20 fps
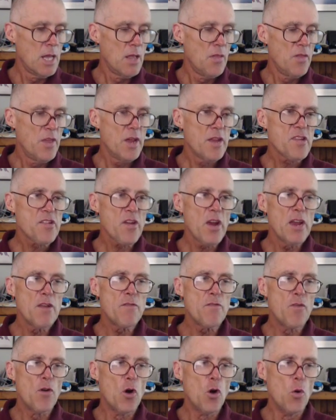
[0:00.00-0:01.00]
They're
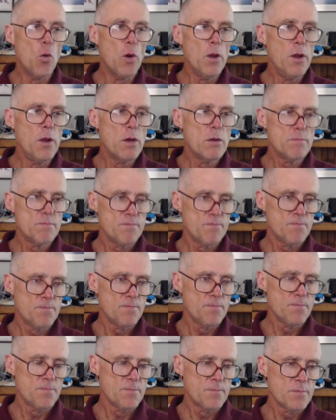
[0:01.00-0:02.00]
straightforward.
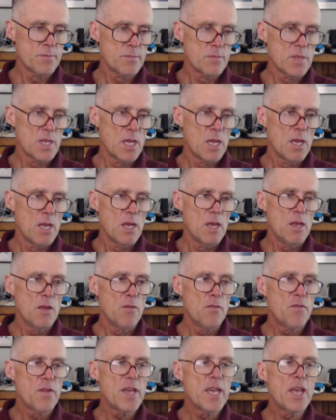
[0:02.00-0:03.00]

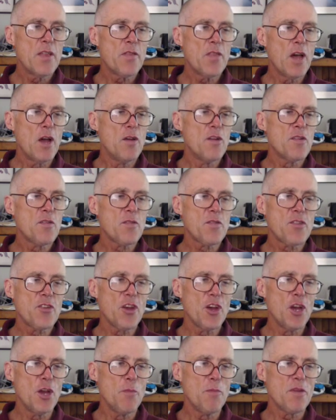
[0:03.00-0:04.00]
Forget those
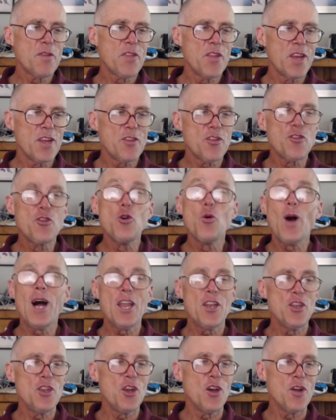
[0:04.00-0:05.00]
terms, the
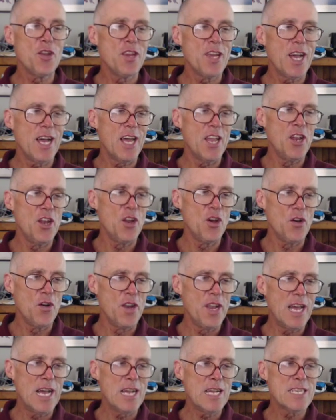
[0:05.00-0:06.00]
tuan, nyonya, and
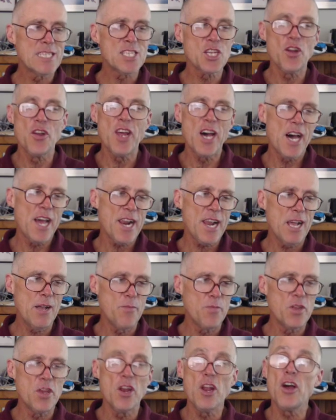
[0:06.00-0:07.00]
nona,
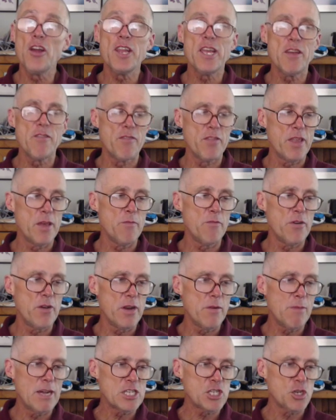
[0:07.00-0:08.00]
saudara. You don't hear them
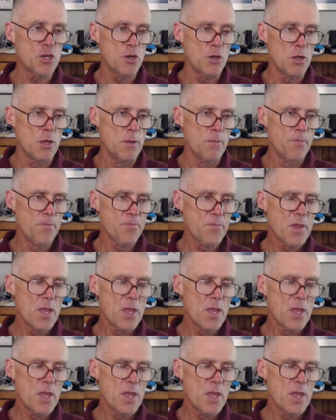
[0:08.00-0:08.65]
very much at all.